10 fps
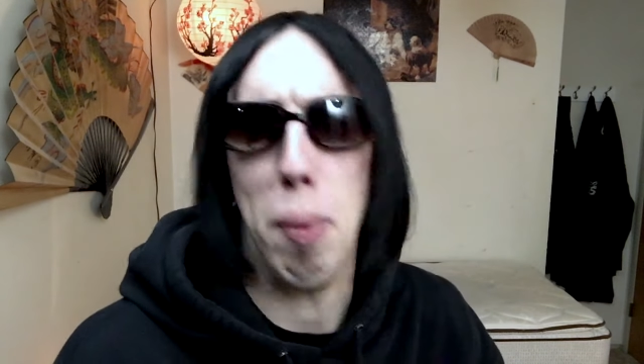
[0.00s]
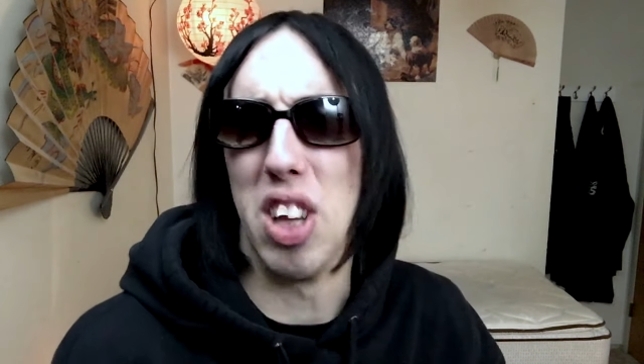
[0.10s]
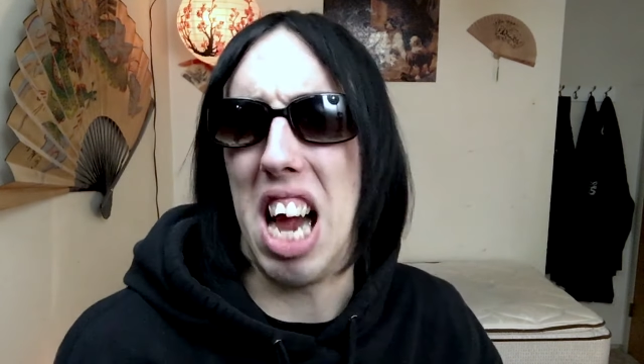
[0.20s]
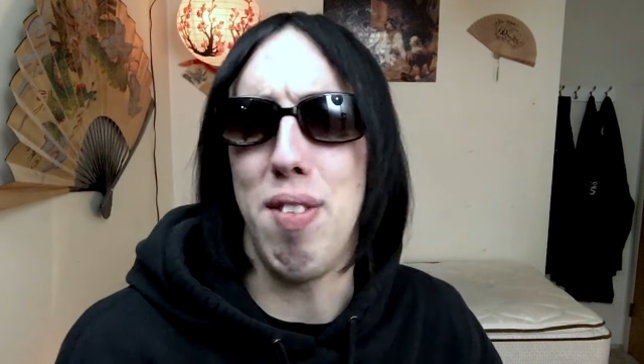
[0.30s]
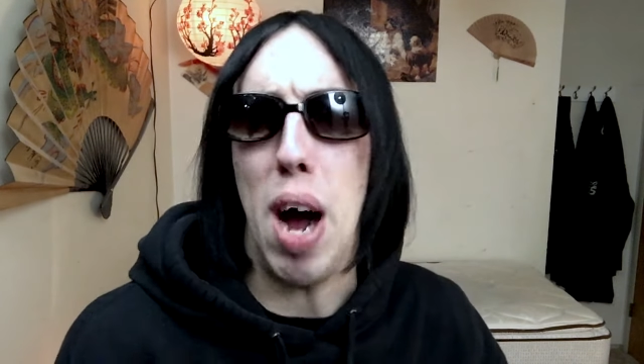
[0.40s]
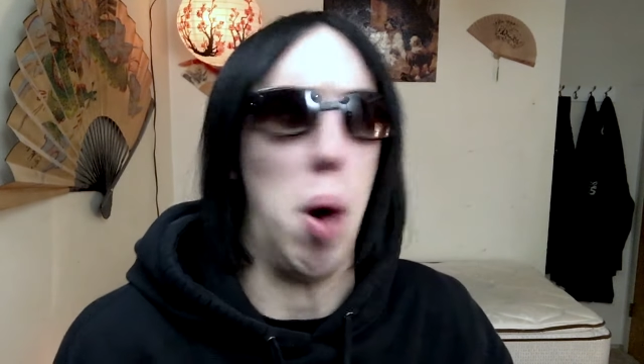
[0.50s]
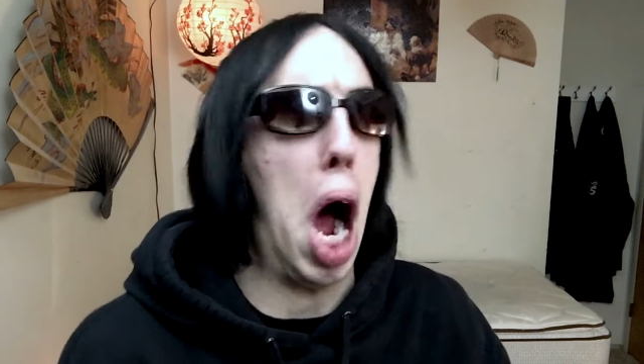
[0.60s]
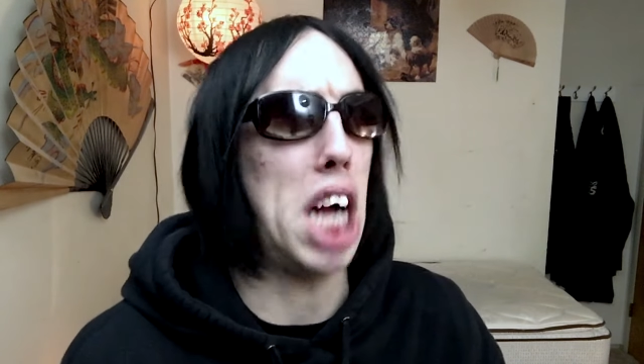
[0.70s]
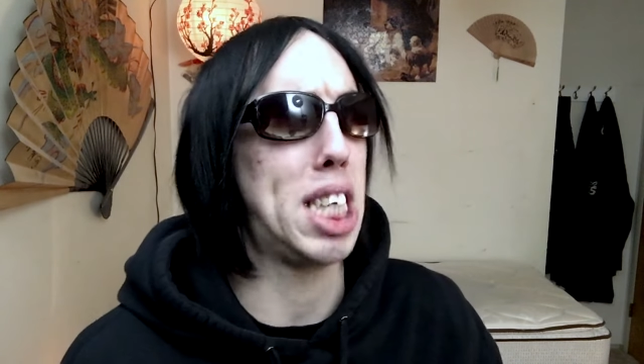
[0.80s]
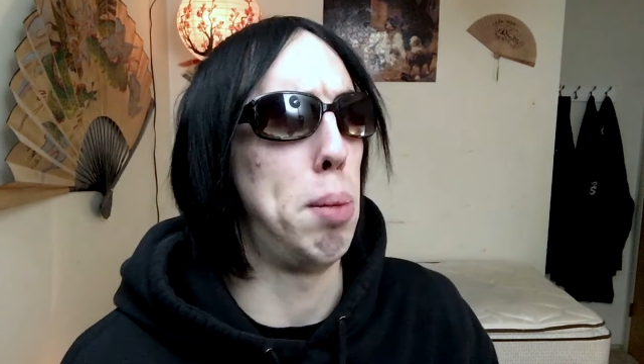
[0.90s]
believe how
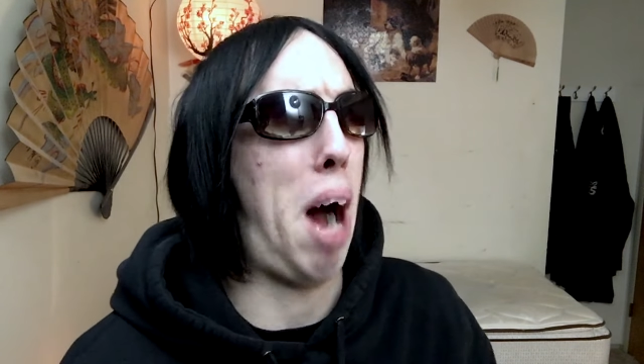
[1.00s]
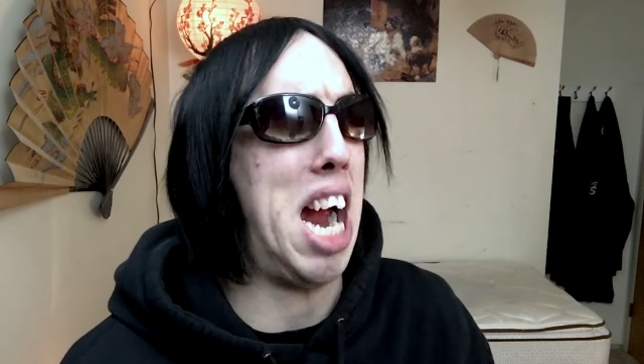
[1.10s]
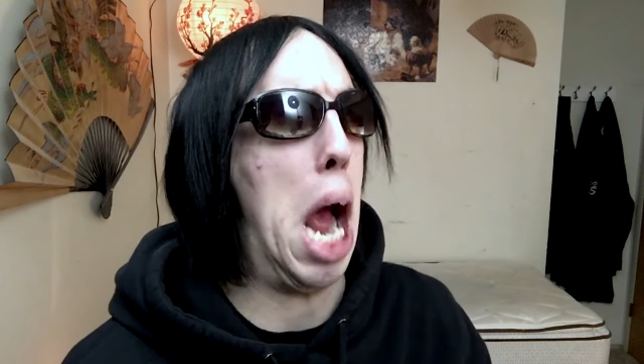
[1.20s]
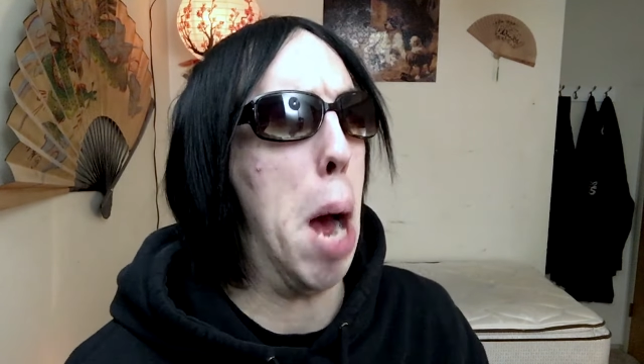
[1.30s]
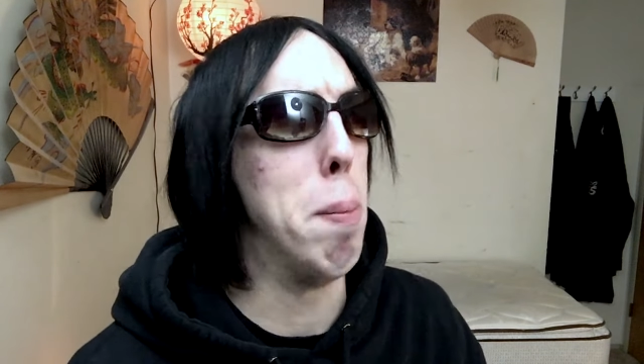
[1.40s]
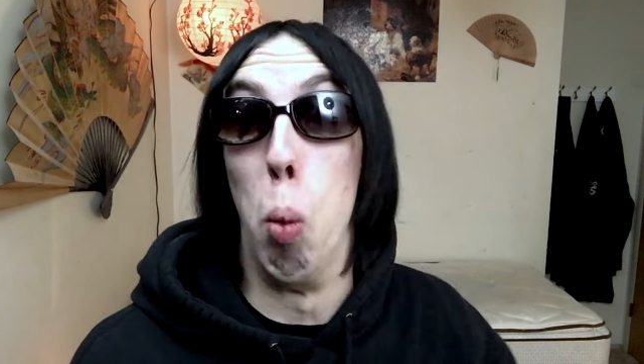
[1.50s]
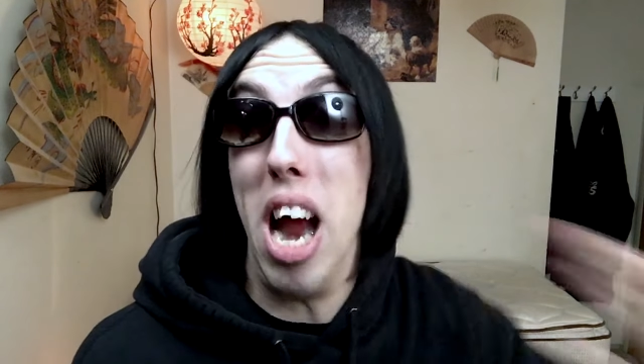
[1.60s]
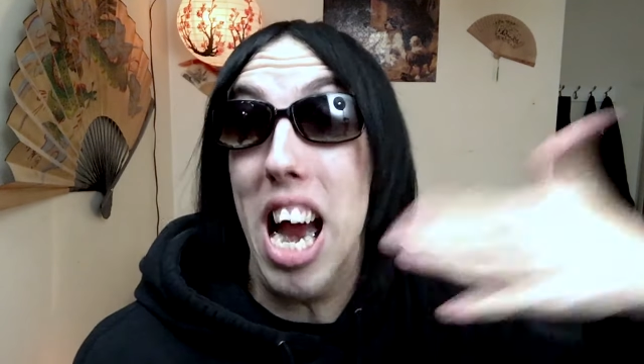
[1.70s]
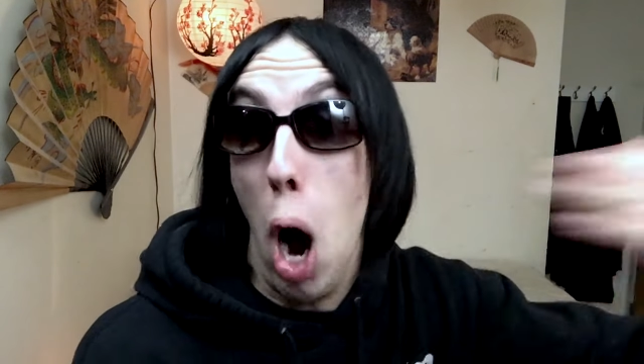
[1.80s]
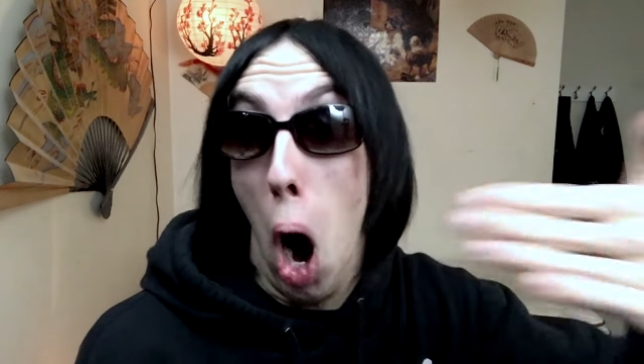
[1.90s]
awesome I am?
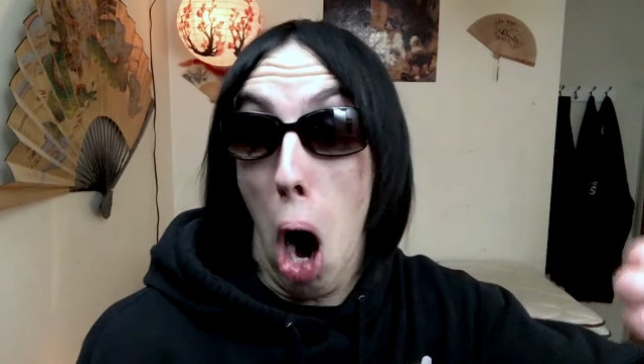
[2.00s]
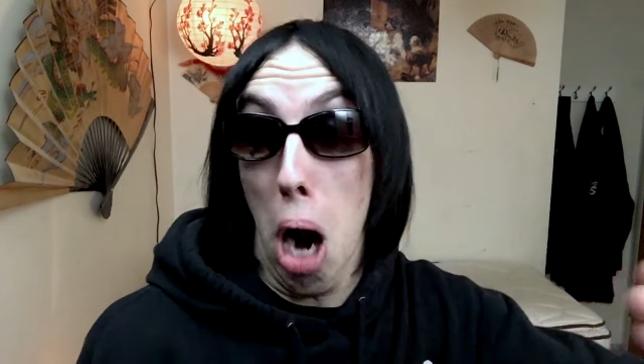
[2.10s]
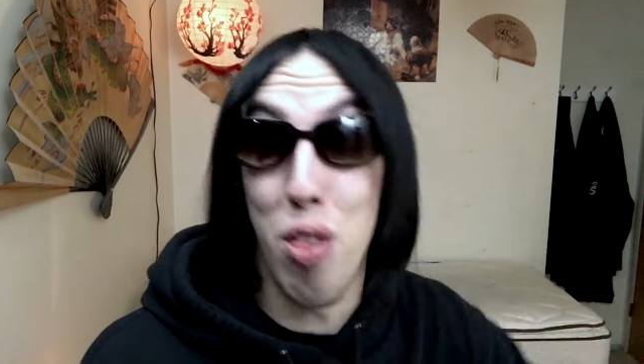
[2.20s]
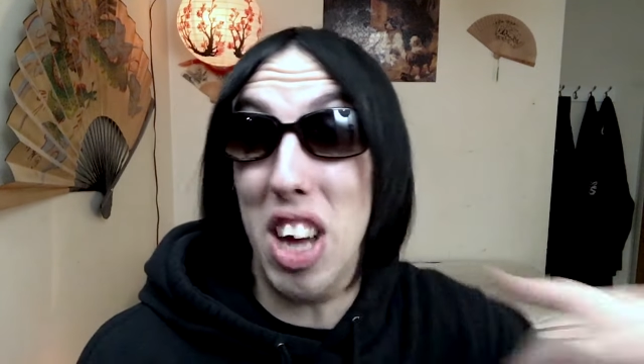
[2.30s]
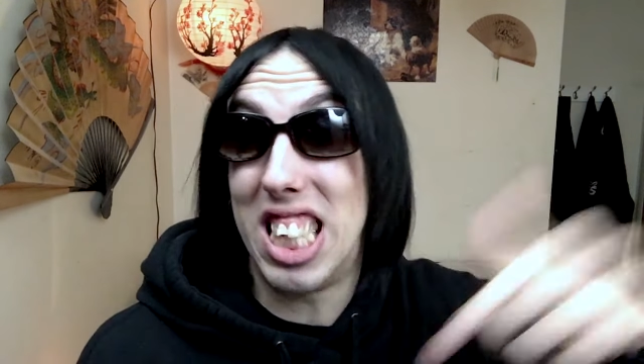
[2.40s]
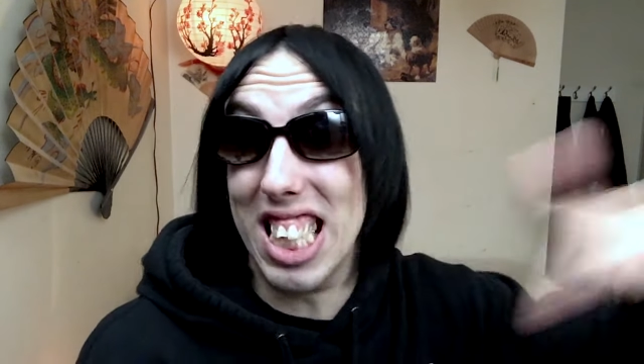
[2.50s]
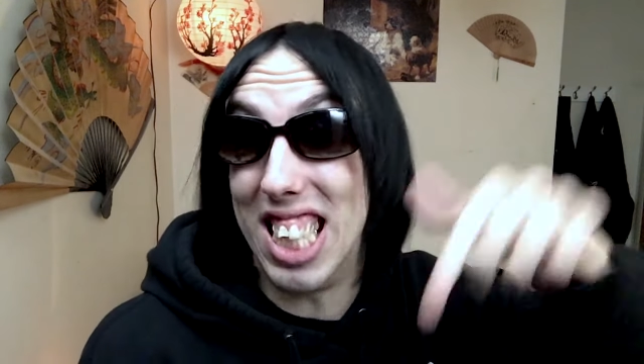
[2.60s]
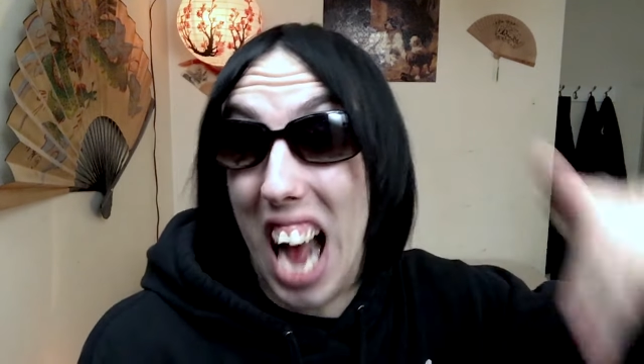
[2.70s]
We are. This is